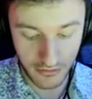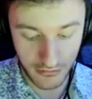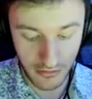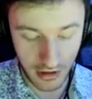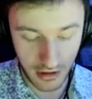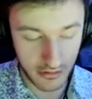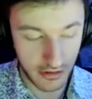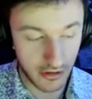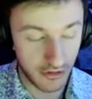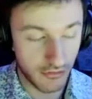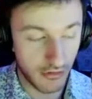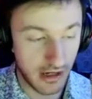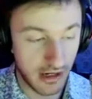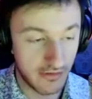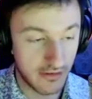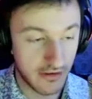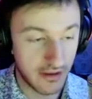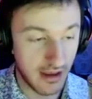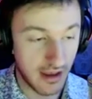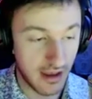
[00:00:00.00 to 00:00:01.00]
Rocket League created
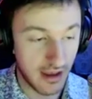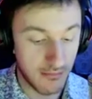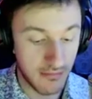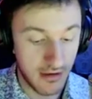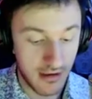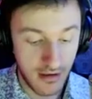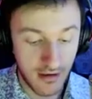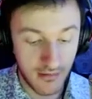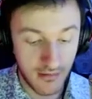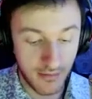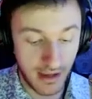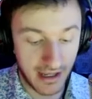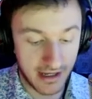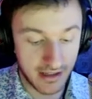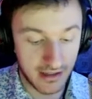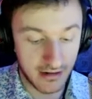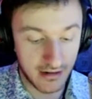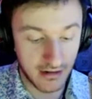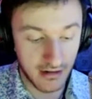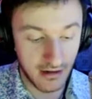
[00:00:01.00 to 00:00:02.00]
the game back
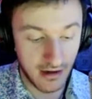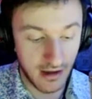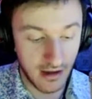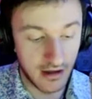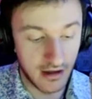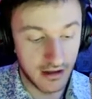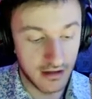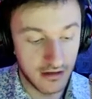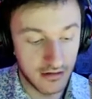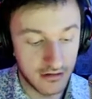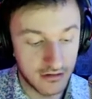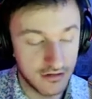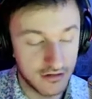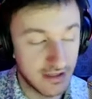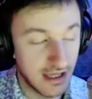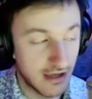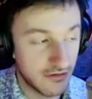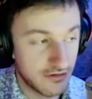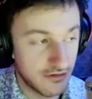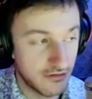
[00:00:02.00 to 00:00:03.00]
in
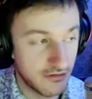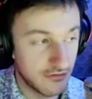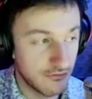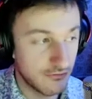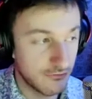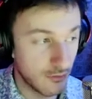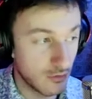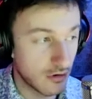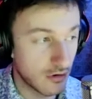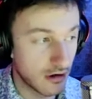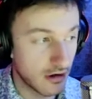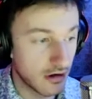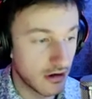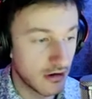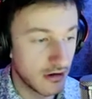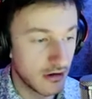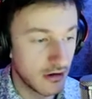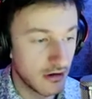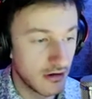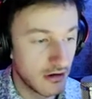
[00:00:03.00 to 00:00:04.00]
2004
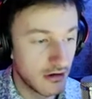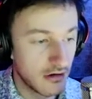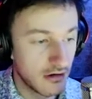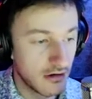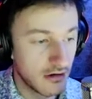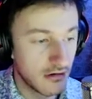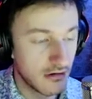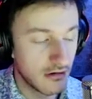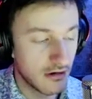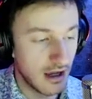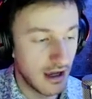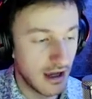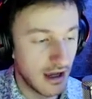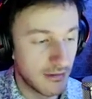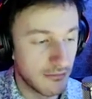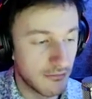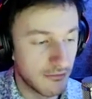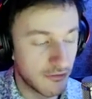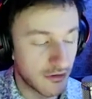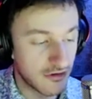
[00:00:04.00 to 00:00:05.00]

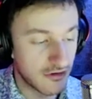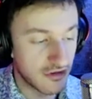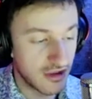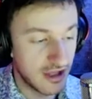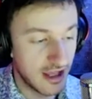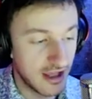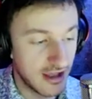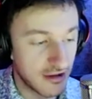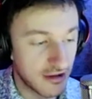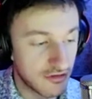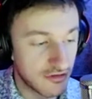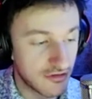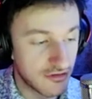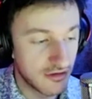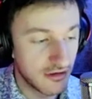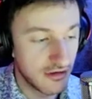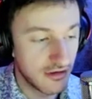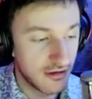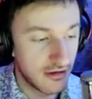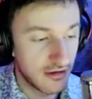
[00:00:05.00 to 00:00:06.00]
for his kids,
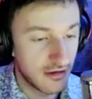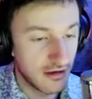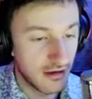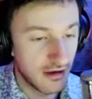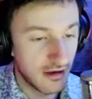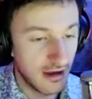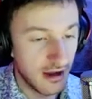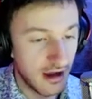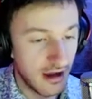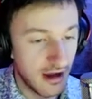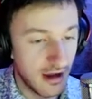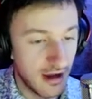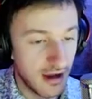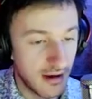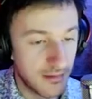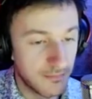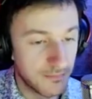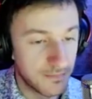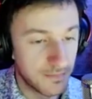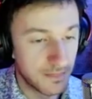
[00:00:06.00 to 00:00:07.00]

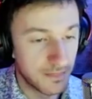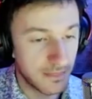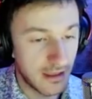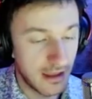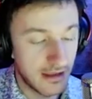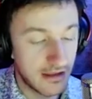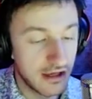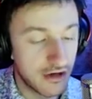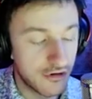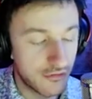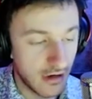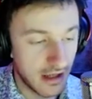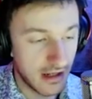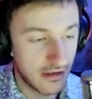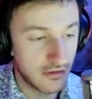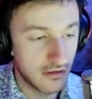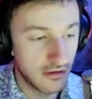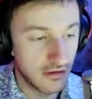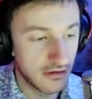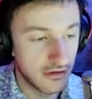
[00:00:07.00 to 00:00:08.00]
and he created
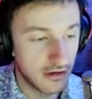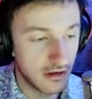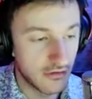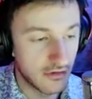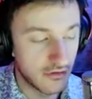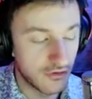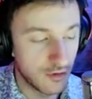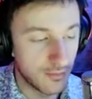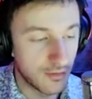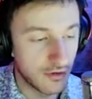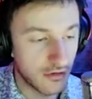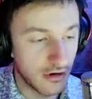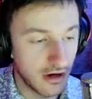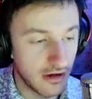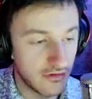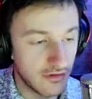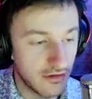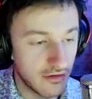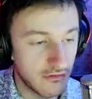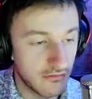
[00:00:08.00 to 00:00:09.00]
the super
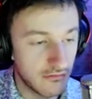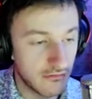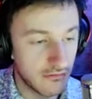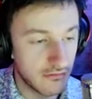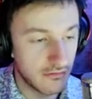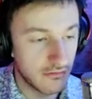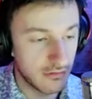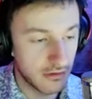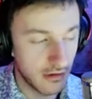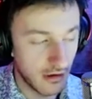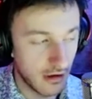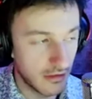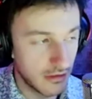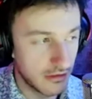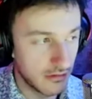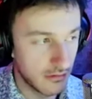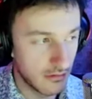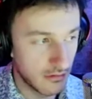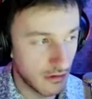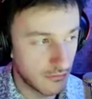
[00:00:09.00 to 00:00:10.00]
crazy
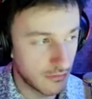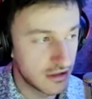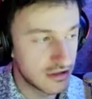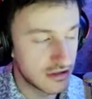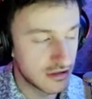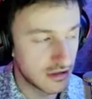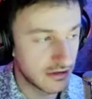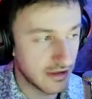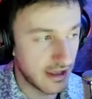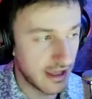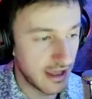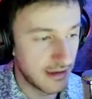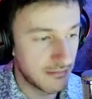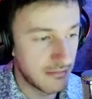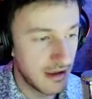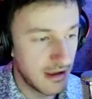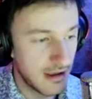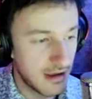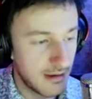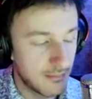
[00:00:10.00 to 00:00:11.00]
the original name,
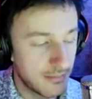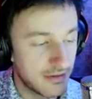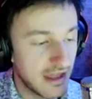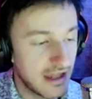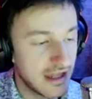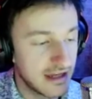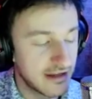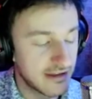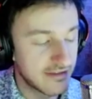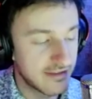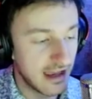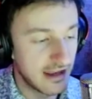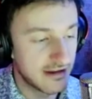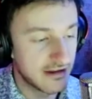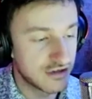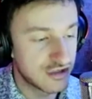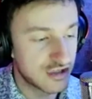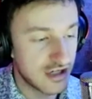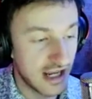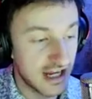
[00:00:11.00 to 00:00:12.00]
but then he decided
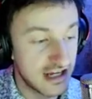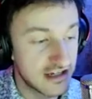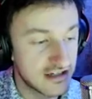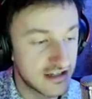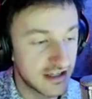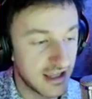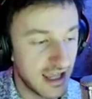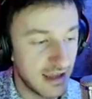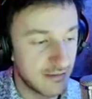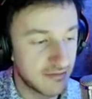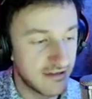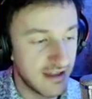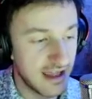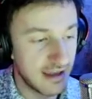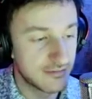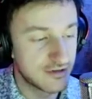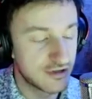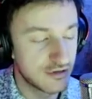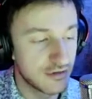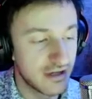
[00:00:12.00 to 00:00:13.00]
to change the game's name
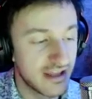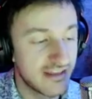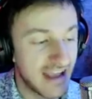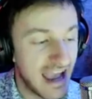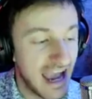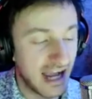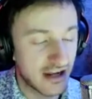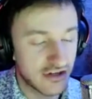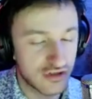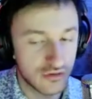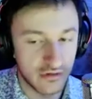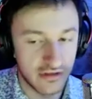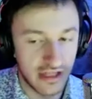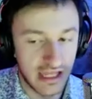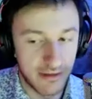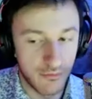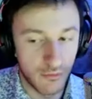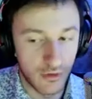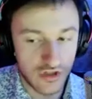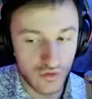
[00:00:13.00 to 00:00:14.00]
to his actual
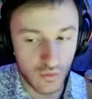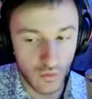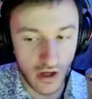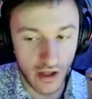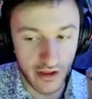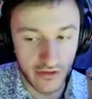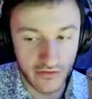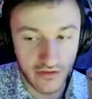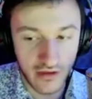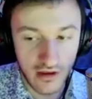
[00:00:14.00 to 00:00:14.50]
name, which was